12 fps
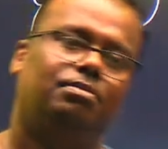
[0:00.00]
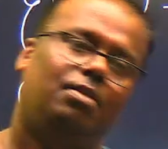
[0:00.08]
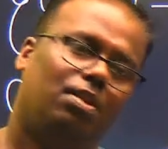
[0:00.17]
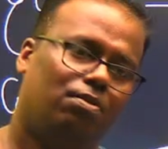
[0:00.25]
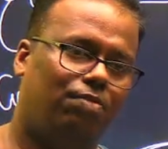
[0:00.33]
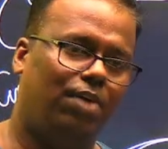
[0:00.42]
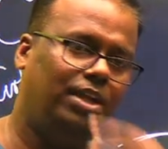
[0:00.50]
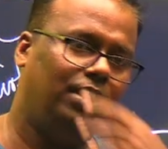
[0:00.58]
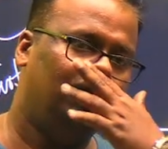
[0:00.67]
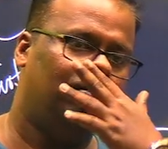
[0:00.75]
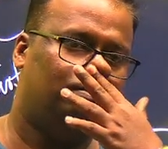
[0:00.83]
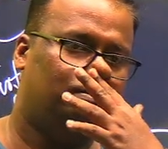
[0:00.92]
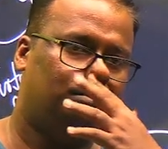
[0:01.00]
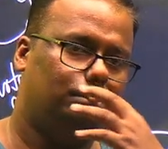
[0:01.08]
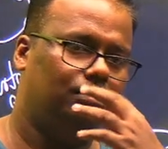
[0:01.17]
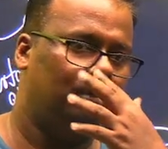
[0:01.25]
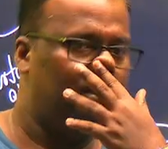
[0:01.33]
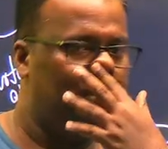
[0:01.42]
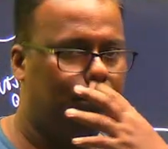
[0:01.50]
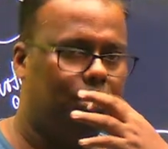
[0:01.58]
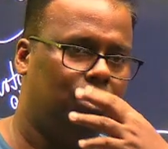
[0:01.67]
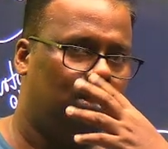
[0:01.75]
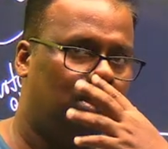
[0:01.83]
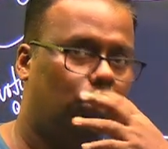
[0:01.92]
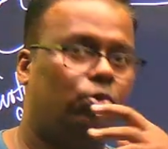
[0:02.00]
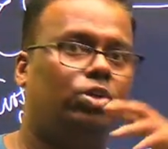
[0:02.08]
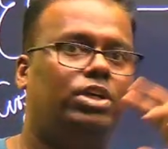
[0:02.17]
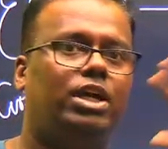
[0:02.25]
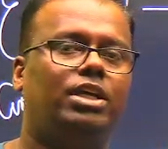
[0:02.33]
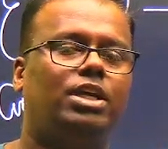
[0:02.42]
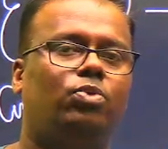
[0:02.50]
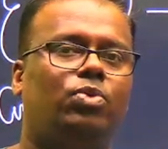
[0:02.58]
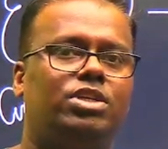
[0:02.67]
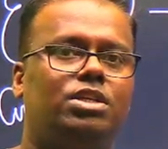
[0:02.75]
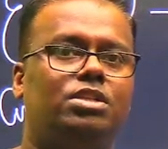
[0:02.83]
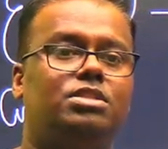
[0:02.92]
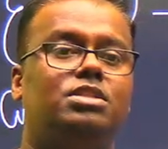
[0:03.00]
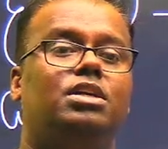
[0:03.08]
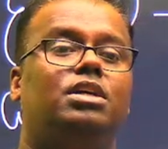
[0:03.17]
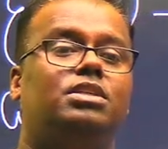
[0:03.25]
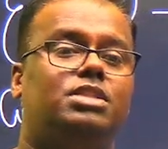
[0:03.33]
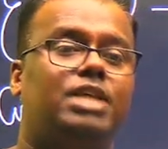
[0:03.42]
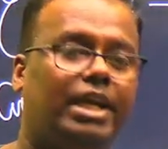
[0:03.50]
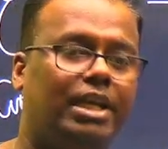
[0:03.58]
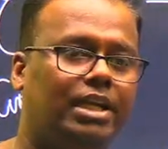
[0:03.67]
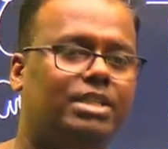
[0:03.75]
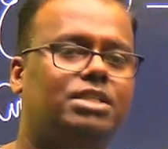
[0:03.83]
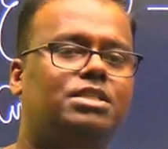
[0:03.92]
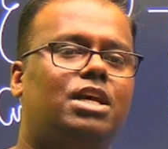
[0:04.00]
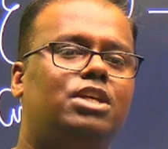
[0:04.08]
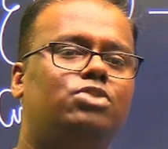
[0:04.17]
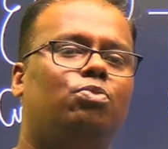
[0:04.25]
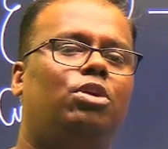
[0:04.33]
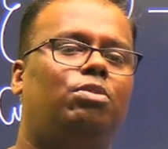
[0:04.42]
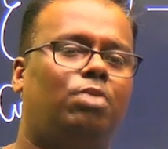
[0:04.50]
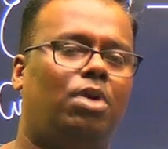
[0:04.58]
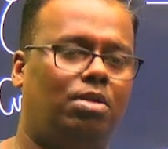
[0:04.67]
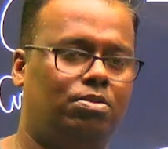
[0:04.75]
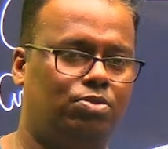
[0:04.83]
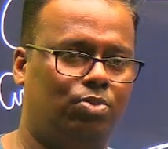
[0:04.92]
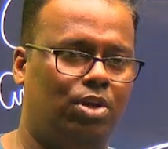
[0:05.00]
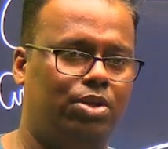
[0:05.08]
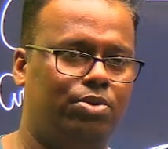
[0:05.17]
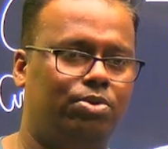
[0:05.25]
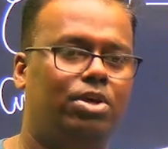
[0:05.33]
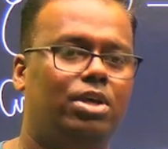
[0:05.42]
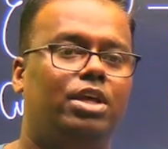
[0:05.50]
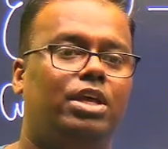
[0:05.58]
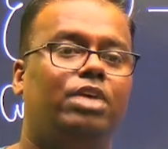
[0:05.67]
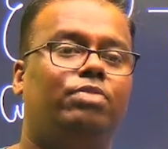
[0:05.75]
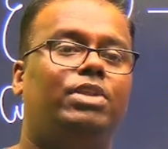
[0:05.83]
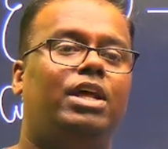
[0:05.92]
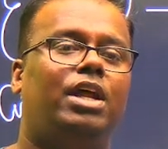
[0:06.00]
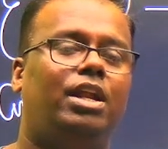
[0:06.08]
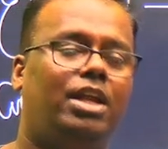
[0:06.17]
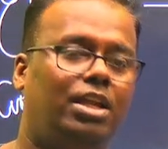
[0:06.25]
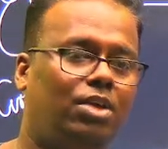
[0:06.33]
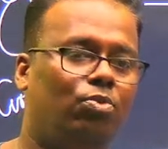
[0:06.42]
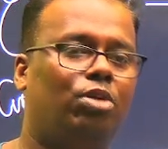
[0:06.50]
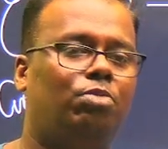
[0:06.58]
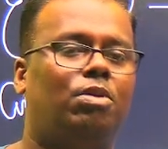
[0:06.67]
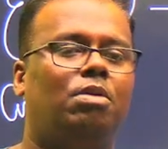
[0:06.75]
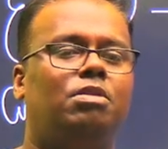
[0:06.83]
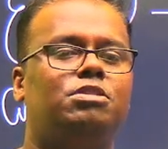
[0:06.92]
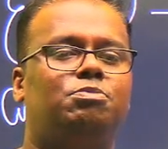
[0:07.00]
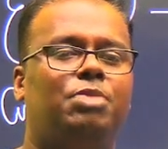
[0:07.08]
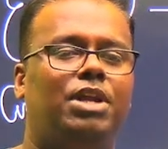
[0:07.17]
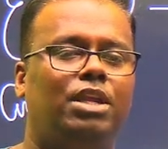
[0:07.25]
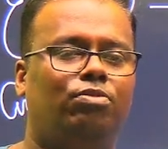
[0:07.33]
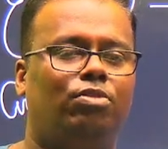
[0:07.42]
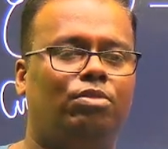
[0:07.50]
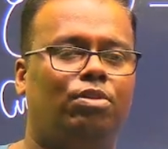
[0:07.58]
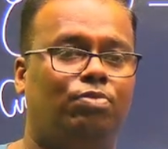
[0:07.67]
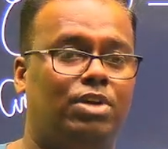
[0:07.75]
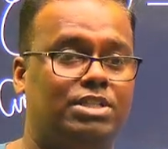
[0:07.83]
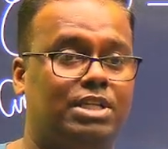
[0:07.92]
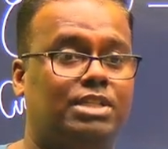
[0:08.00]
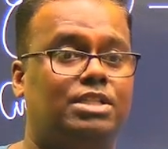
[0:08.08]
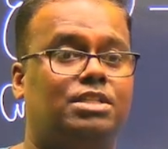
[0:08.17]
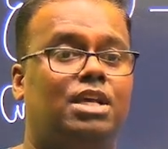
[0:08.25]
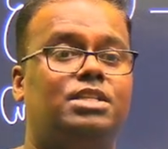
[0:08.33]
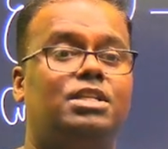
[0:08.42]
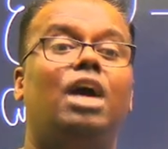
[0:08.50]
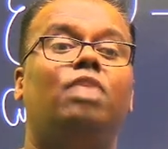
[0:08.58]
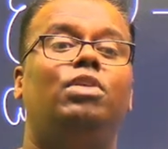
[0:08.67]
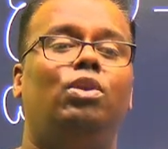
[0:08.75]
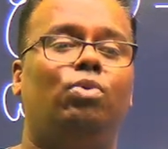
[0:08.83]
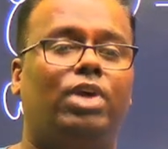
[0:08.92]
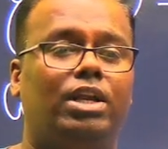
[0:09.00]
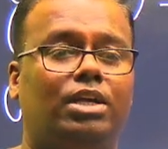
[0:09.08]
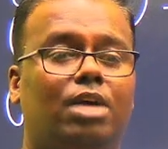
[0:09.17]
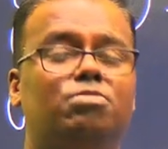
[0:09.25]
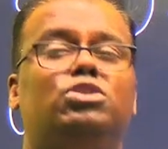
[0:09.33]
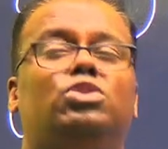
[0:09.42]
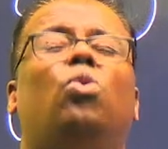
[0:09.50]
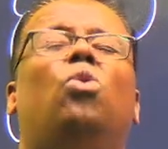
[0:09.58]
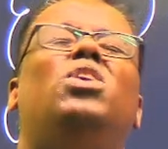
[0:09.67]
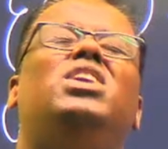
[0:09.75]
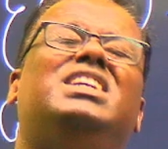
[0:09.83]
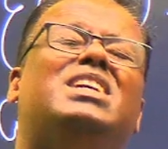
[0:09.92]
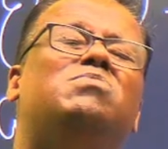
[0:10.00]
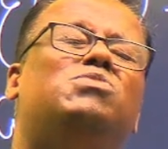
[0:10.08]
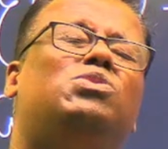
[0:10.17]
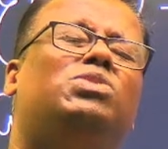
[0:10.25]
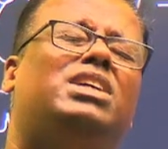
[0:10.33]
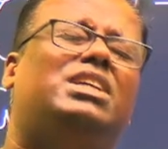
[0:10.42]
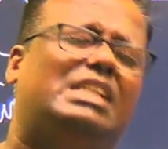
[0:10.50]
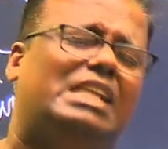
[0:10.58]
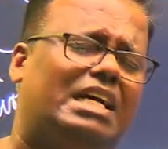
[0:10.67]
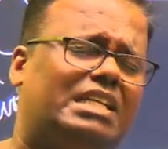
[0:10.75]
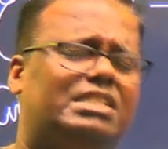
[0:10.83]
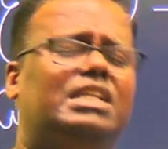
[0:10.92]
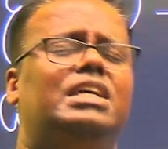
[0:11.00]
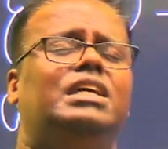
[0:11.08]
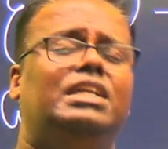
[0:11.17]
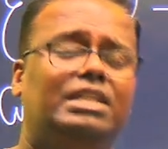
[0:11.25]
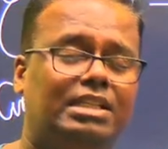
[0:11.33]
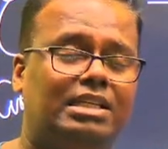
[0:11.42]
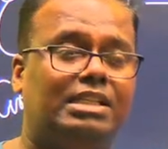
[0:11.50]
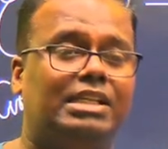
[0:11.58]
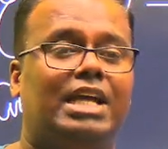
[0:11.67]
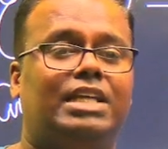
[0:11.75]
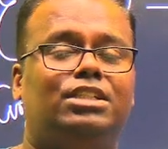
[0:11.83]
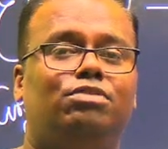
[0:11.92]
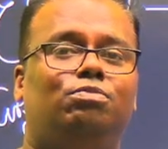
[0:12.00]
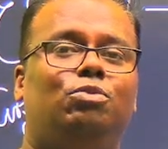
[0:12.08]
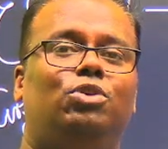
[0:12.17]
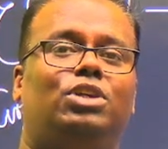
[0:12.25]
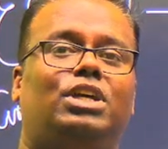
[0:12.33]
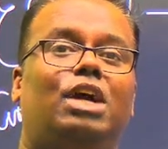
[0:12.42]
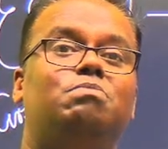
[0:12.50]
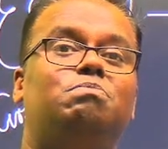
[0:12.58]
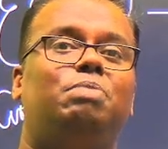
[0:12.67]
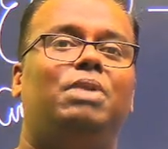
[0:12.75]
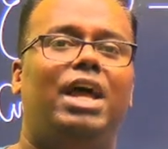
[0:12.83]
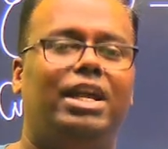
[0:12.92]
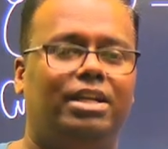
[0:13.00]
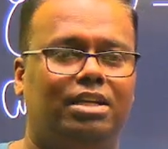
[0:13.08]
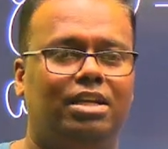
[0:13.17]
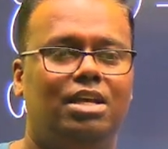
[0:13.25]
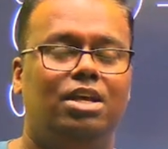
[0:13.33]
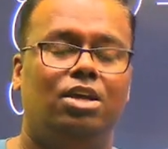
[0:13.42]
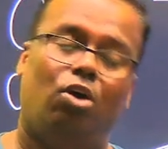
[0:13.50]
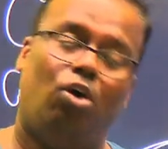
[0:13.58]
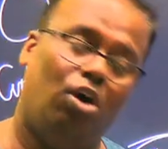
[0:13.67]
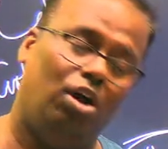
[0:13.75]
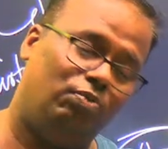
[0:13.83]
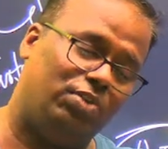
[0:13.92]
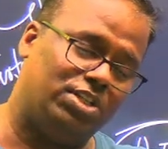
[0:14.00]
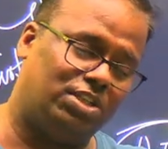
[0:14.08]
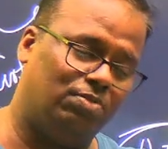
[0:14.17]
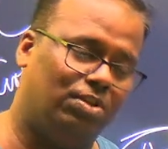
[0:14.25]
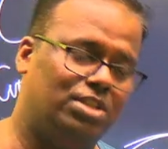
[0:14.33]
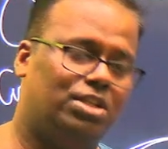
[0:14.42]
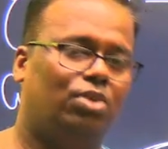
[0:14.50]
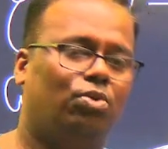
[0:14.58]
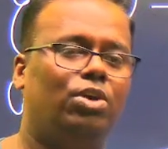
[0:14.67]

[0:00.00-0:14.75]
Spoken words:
Fine. Quadratic equations, second exercise, word problems we'll do. If there are any word problems pending from the first exercise, have a look and come. Don't come to the class in a reactive mode. Come plan. All festivals are going